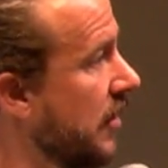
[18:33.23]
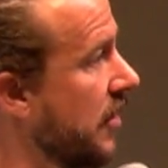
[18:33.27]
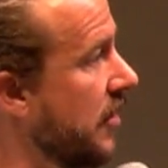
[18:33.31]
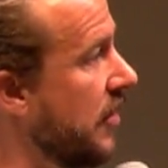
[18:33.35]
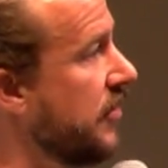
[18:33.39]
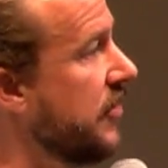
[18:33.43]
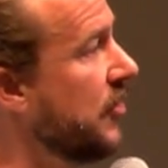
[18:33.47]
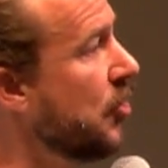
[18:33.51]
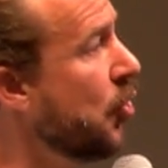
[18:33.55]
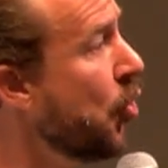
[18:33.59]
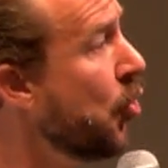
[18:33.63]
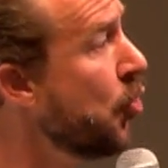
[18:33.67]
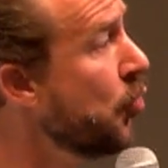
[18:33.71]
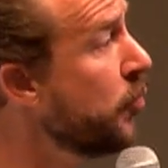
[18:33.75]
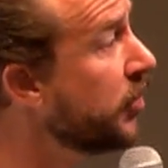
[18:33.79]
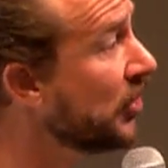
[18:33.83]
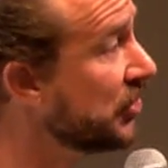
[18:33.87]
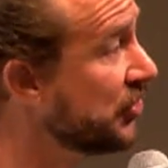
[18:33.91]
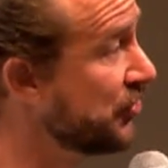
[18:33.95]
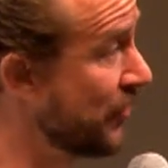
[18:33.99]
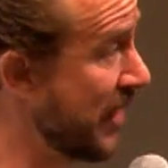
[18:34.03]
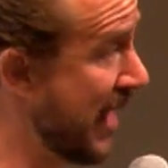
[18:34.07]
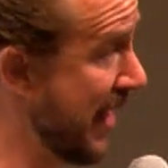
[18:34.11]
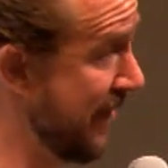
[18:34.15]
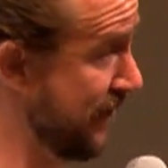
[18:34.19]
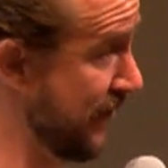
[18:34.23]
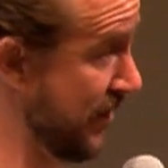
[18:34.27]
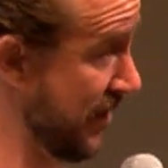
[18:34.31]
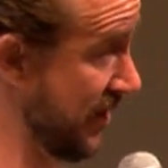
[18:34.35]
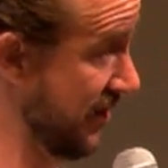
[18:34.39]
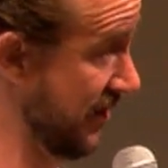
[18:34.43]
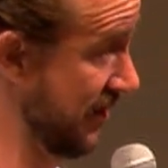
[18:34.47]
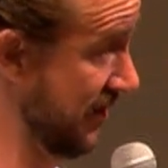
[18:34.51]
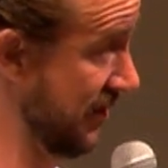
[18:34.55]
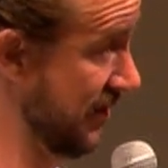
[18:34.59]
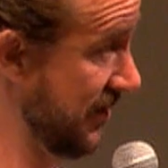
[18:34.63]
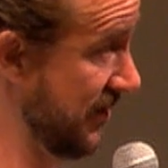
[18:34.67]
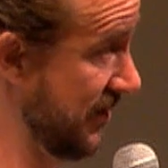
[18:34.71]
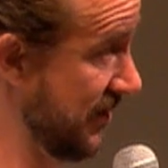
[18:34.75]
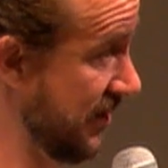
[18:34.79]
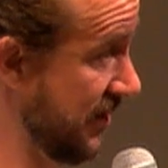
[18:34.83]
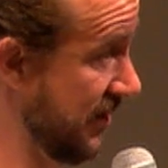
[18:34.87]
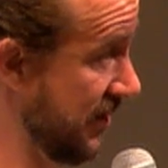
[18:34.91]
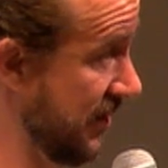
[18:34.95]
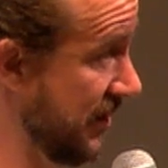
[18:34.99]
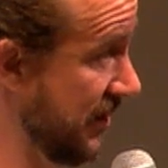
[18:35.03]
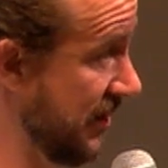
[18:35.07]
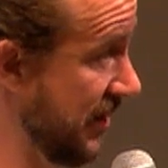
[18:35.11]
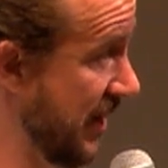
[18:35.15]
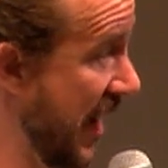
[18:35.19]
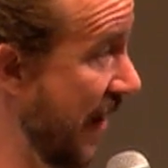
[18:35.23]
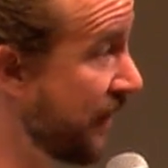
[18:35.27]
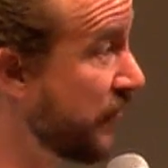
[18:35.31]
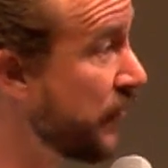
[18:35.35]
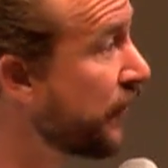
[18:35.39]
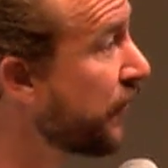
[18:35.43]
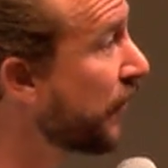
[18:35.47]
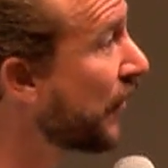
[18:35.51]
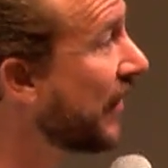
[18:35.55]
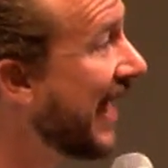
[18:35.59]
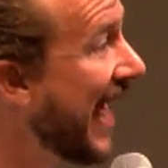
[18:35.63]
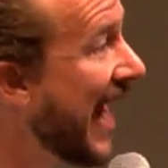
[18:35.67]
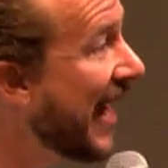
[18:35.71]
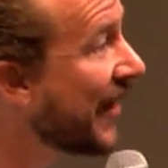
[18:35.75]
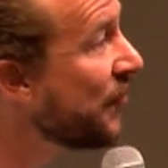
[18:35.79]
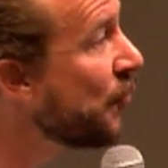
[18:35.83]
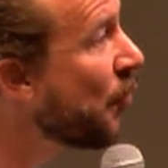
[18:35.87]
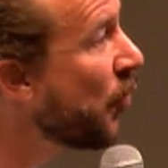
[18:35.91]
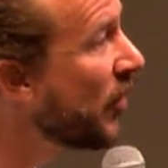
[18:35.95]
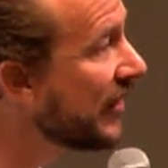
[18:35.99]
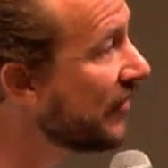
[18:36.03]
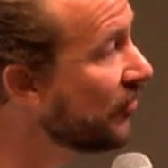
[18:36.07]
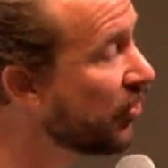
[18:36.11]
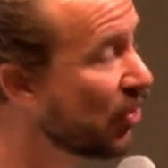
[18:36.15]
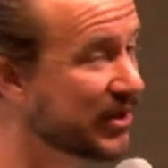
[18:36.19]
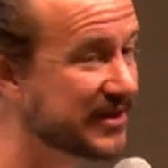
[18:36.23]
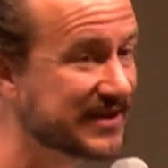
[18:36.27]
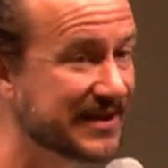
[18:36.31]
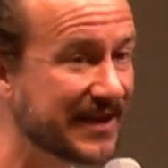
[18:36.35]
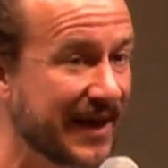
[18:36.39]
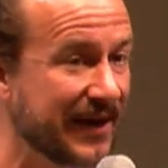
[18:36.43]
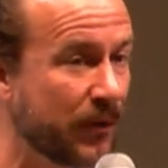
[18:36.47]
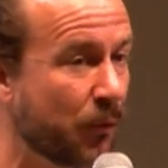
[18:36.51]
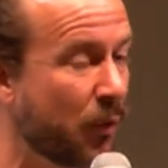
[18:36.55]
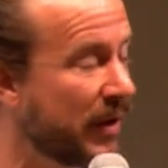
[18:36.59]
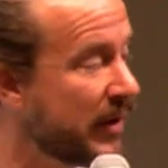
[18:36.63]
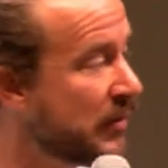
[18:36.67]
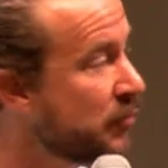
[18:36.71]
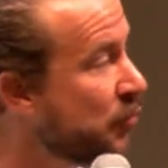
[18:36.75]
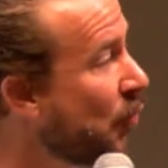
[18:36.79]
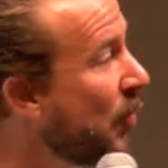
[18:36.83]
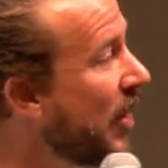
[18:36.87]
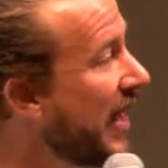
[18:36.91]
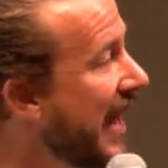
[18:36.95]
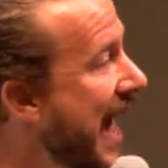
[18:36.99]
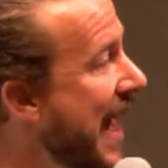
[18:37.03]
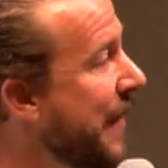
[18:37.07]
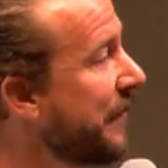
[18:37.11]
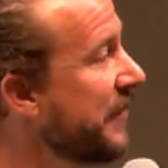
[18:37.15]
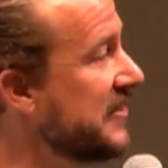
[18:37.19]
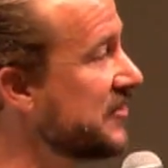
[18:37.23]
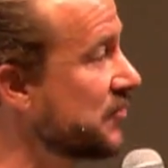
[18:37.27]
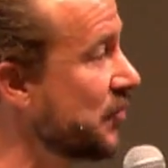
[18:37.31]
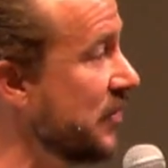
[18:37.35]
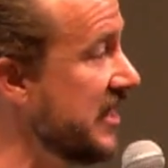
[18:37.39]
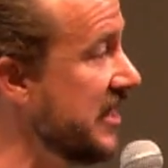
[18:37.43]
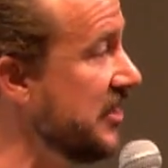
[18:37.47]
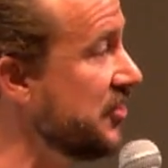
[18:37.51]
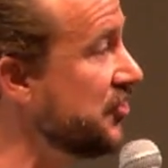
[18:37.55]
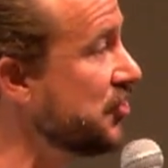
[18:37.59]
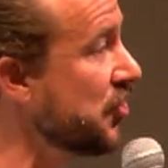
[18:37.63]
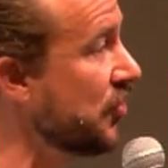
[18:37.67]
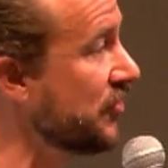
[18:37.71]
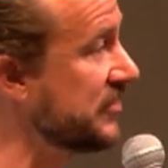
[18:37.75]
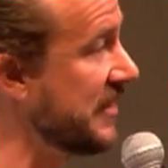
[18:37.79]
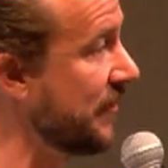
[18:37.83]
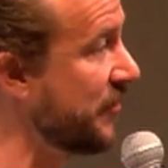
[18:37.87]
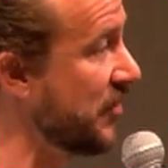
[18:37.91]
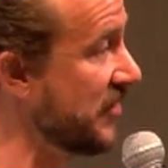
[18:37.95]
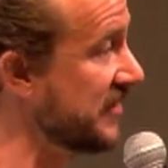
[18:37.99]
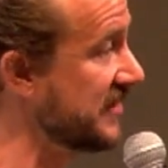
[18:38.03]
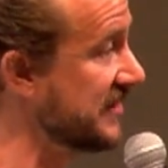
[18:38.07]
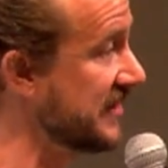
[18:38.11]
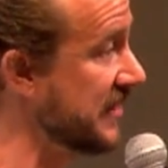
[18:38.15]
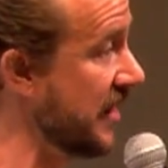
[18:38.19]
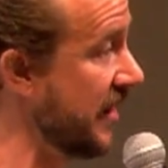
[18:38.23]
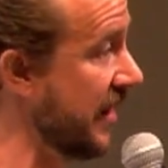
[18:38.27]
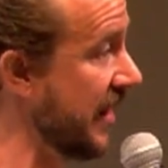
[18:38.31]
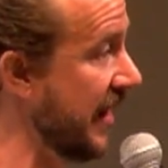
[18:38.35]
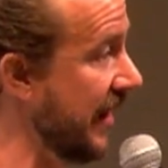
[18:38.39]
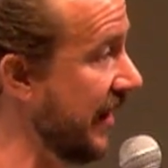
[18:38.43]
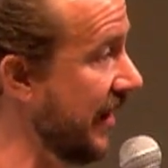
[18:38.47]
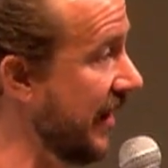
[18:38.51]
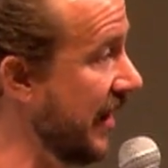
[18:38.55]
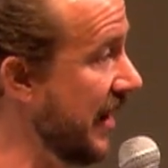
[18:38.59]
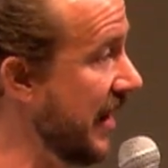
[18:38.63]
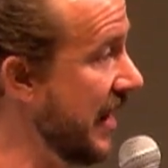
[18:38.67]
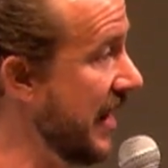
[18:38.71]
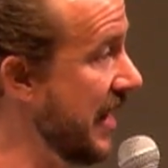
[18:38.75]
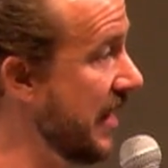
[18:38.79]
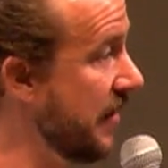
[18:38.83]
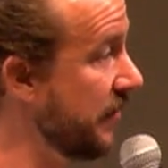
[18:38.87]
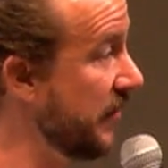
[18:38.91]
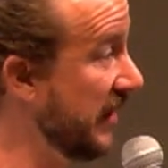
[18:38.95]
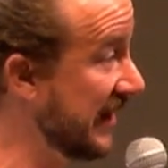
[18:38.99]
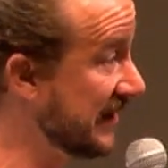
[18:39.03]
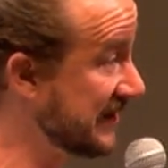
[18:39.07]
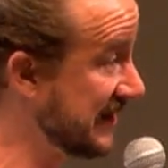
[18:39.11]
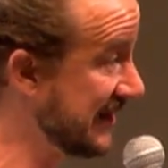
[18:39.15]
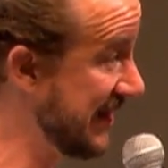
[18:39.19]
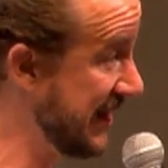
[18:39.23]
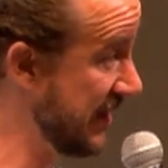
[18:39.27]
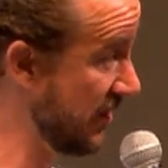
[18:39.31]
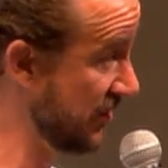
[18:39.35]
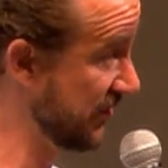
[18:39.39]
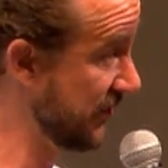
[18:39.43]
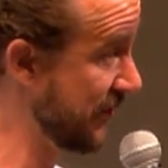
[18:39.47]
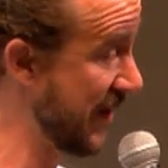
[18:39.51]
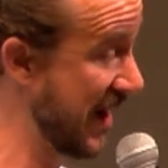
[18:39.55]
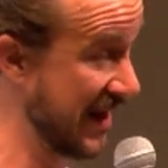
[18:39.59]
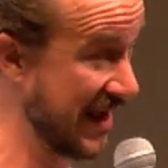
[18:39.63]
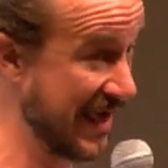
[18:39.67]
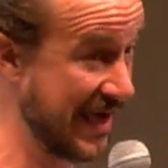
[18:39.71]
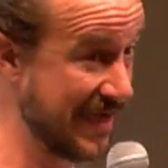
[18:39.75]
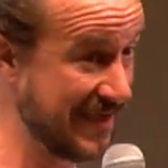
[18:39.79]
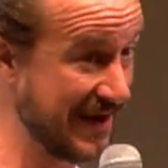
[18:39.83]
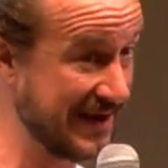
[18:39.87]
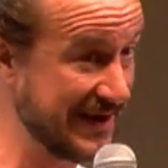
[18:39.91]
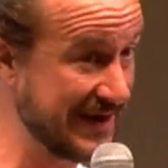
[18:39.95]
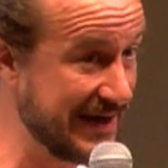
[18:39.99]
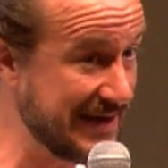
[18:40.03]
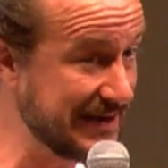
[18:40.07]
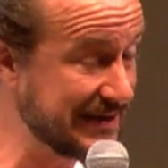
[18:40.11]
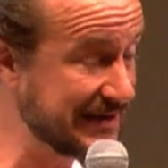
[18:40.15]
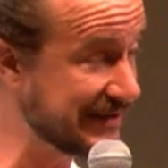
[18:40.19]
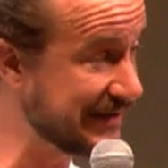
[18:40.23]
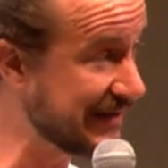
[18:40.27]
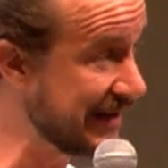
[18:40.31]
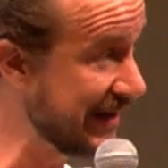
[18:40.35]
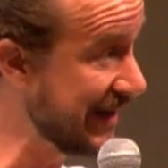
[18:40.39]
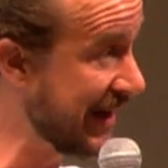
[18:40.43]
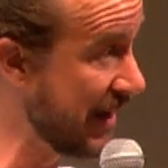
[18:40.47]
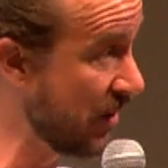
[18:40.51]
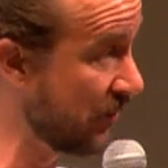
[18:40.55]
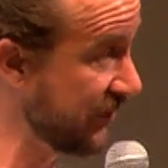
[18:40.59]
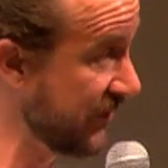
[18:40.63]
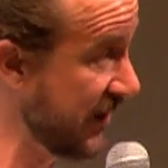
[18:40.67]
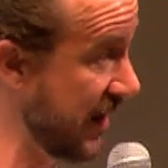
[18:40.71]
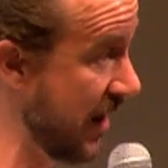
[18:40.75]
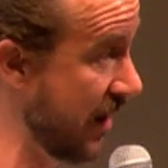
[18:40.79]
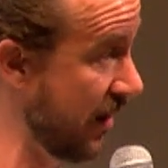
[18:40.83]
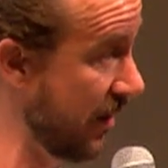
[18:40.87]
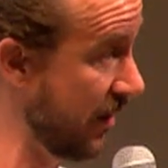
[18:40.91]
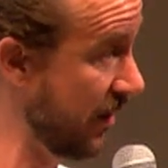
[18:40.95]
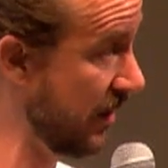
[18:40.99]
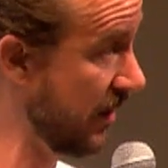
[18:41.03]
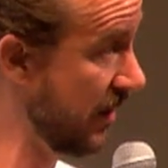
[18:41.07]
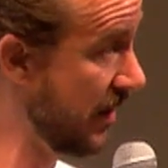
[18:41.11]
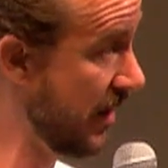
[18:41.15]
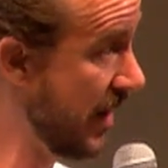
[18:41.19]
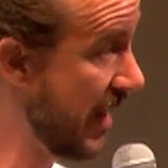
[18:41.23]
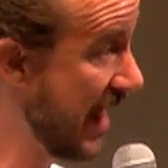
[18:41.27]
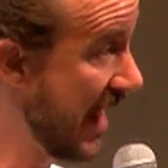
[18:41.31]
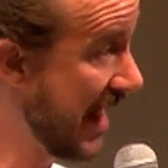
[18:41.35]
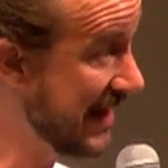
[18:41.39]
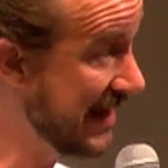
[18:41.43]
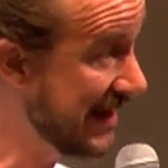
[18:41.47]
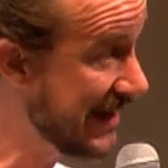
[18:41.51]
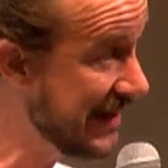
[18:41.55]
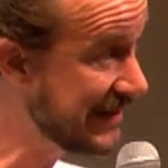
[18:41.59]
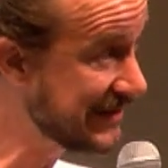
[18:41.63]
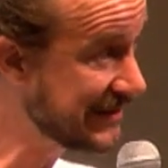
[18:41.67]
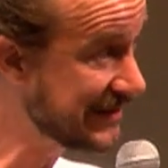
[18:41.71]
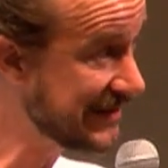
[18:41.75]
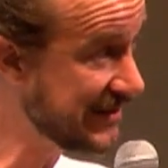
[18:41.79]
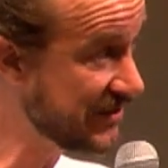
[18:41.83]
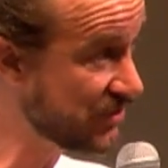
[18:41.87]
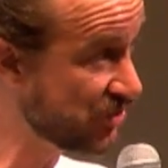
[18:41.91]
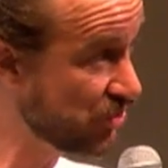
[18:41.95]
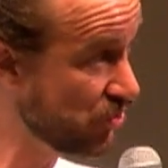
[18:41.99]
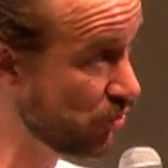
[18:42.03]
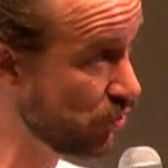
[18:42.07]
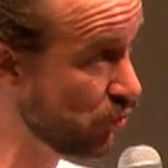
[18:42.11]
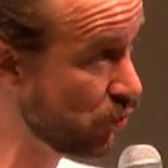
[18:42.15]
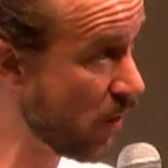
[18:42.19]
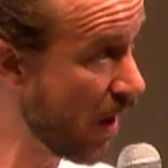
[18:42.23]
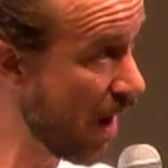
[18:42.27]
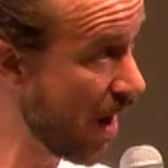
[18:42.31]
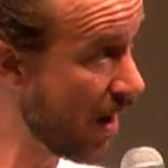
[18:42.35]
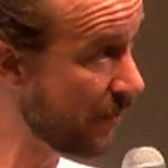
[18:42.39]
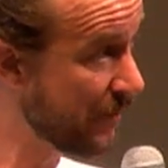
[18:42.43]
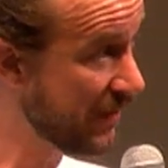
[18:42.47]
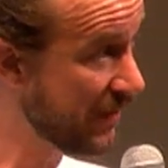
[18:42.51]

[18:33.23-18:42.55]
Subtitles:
The Uber driver. Have you forgotten what he looks like? What happens when he shows up on Sunday? Because he hears about it. And then he's sitting out there, and he sees you up